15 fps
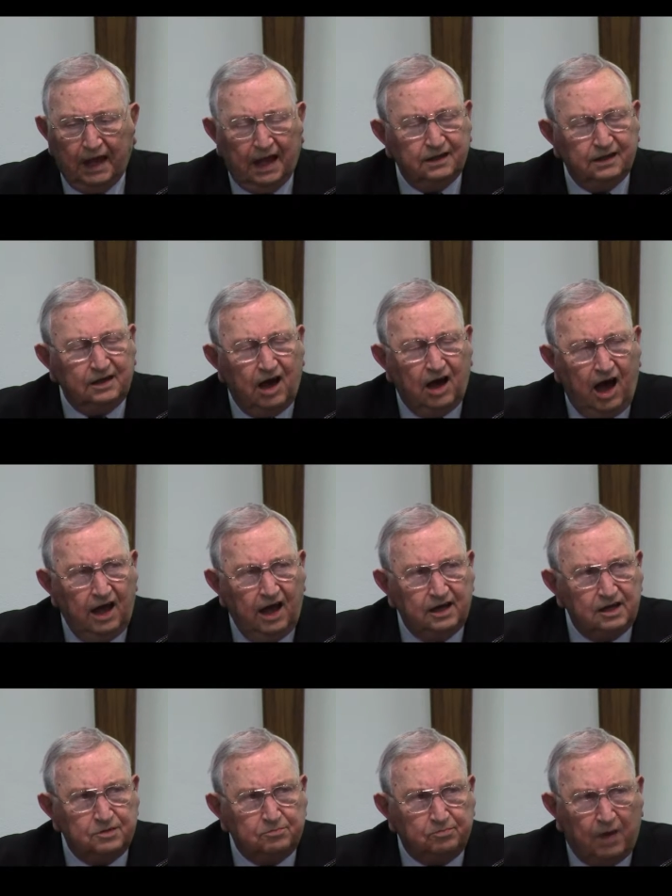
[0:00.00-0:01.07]
And God
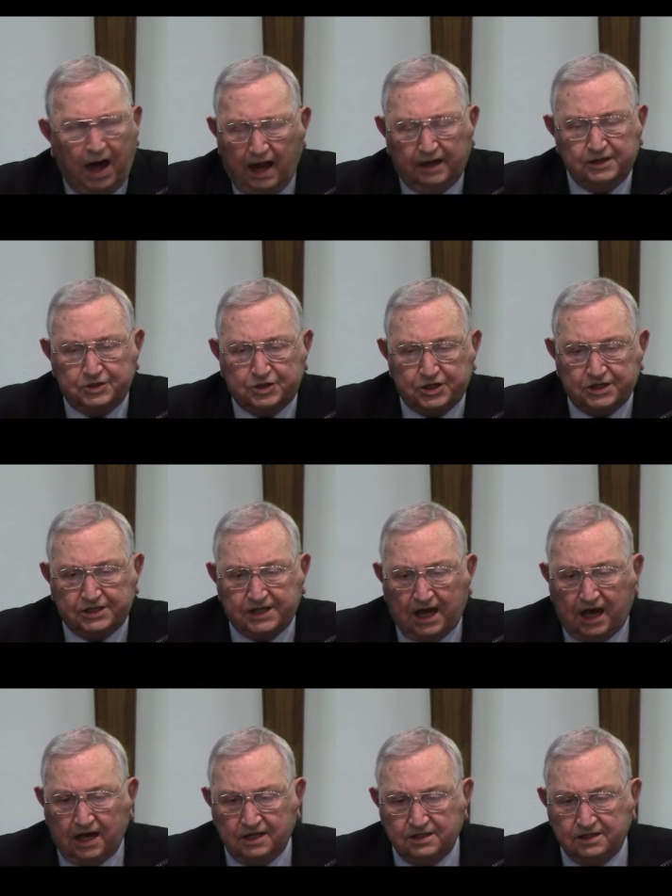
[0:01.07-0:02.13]
admonishes
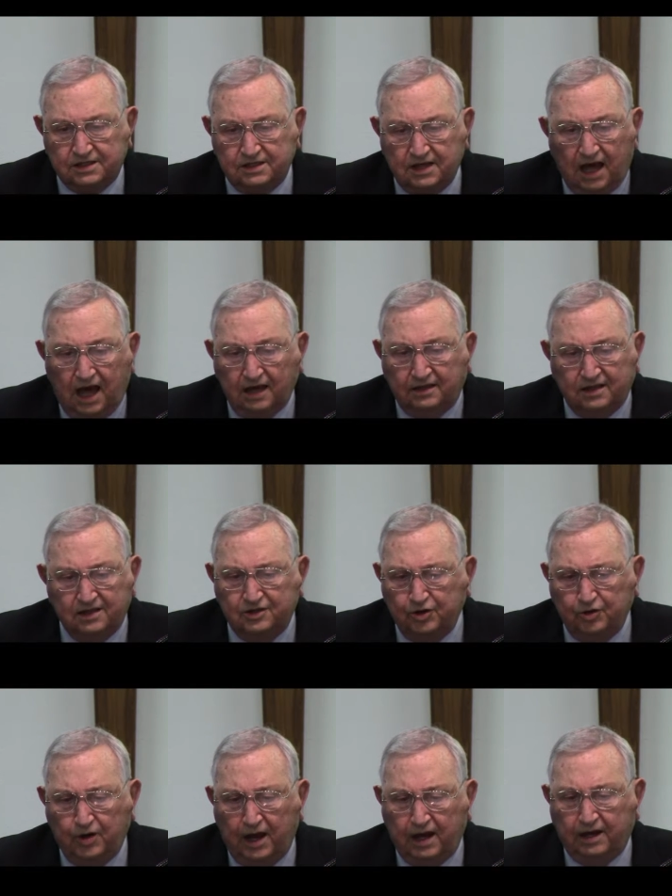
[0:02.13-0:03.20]
us not to
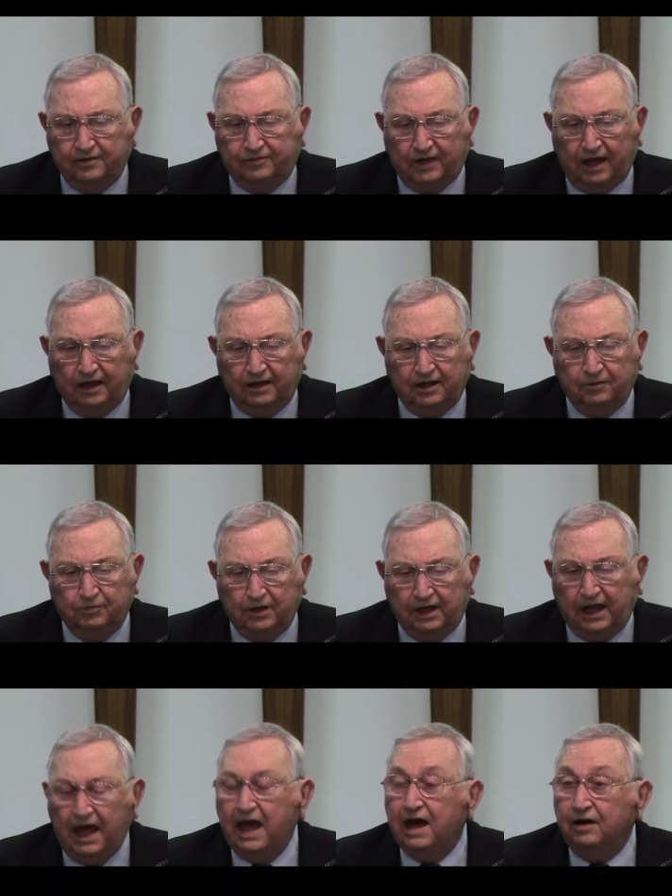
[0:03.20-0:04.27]
do anything that
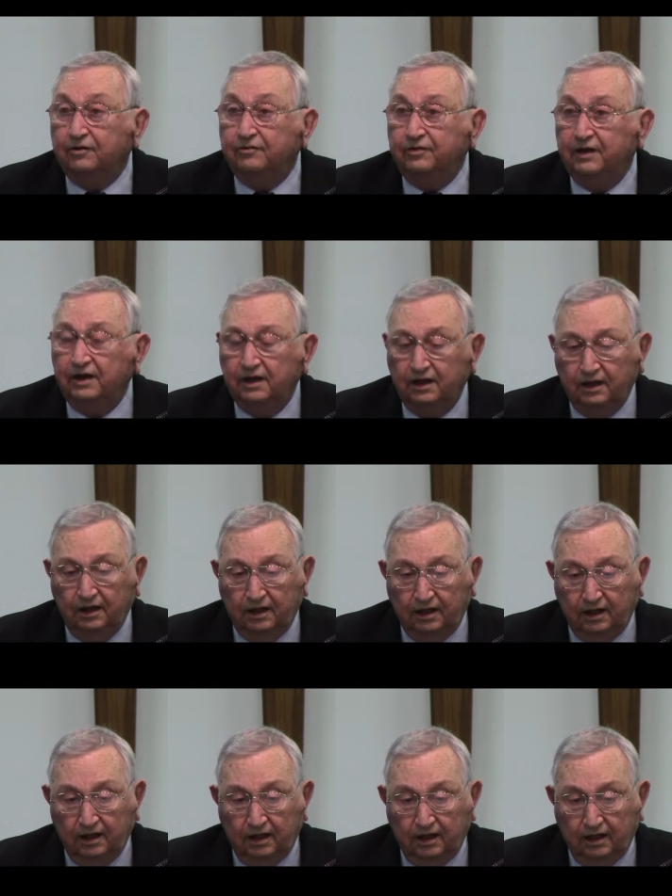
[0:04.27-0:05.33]
would give
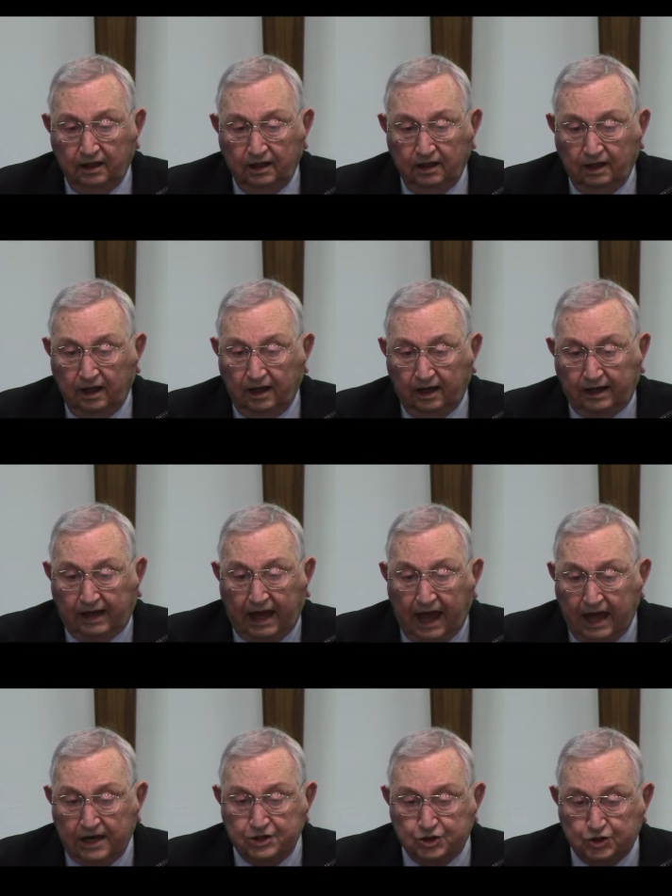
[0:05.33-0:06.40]
an
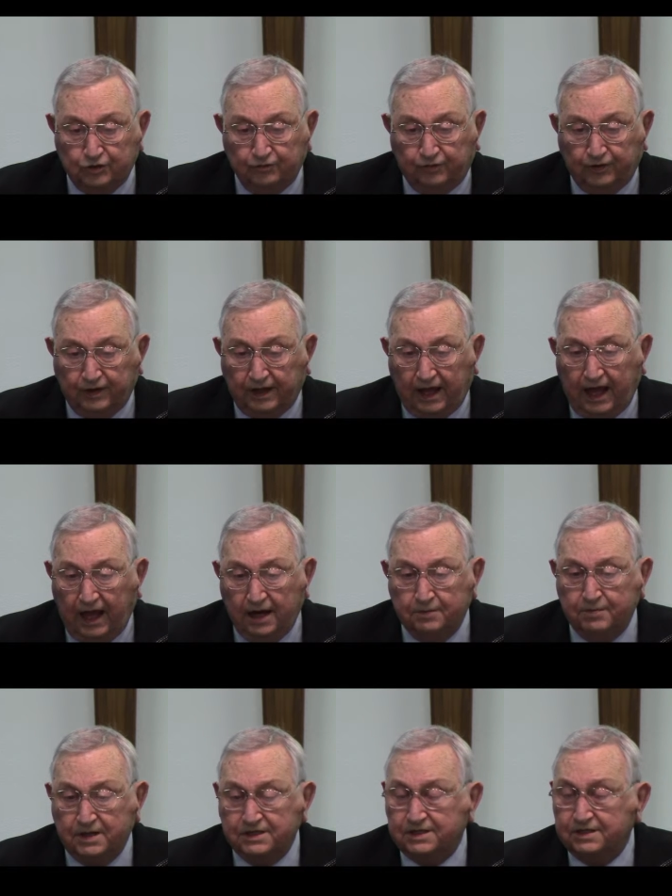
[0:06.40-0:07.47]
occasion for the
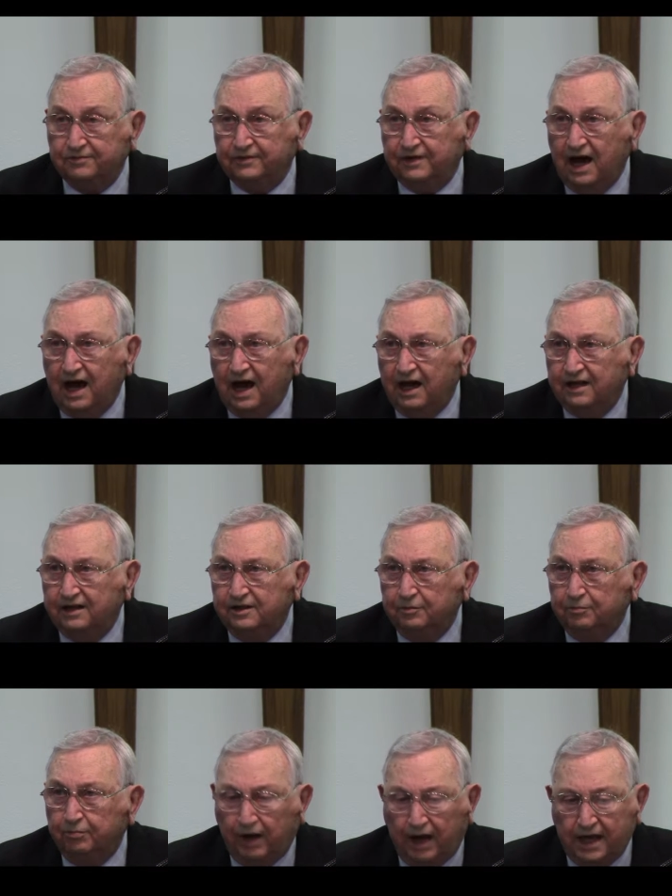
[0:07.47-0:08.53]
enemies of God to
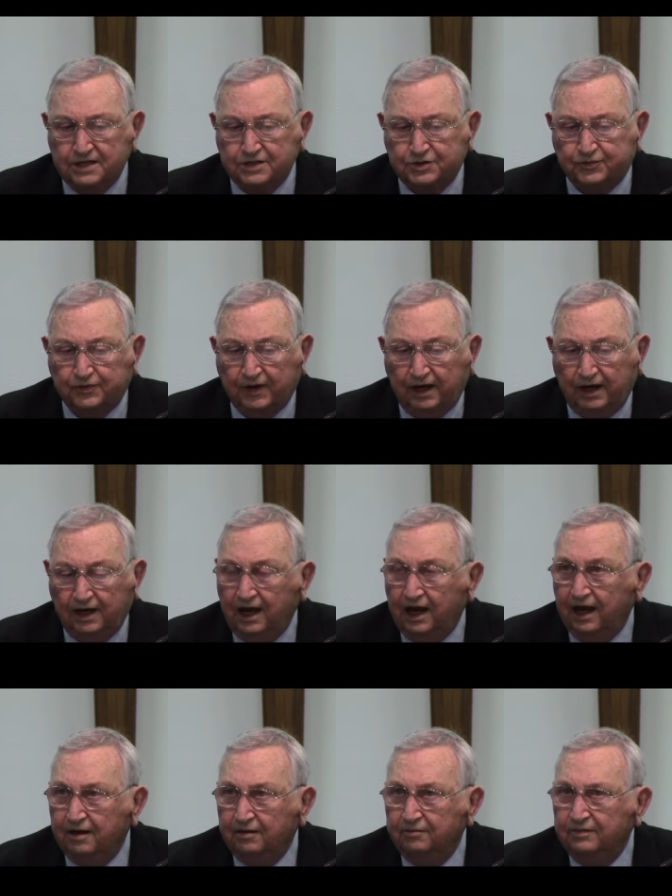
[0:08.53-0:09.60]
blaspheme
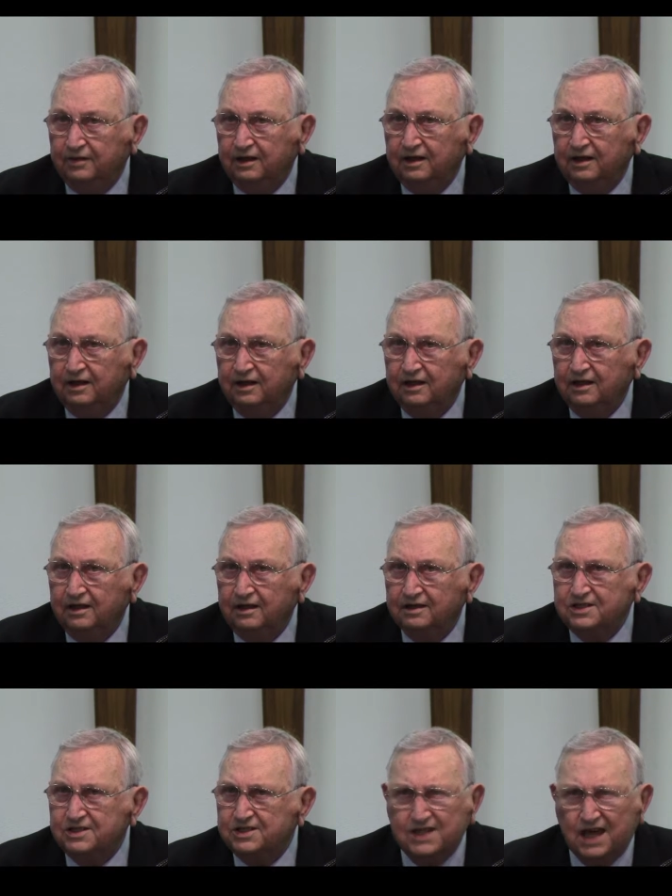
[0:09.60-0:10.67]
them,
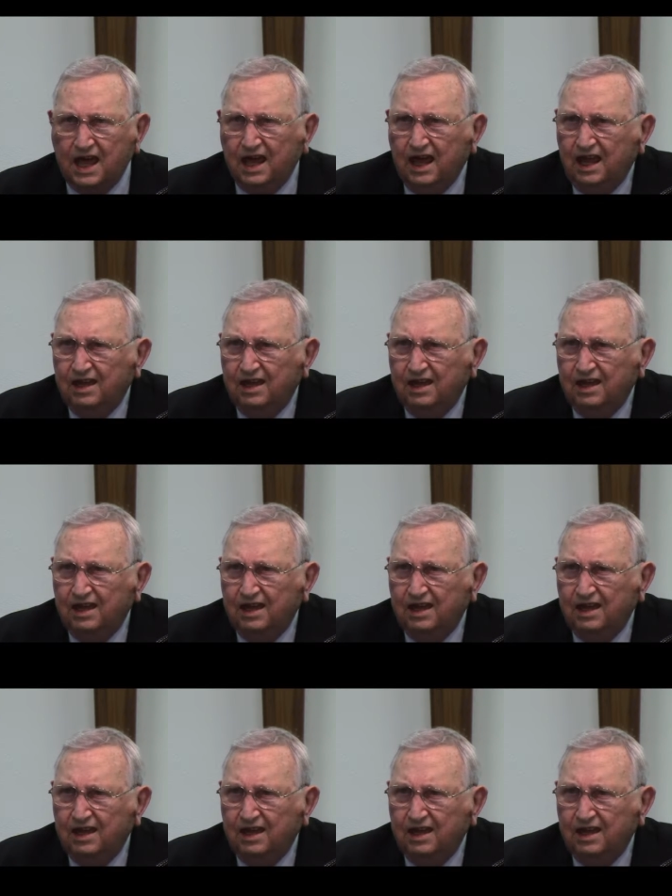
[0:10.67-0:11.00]
to say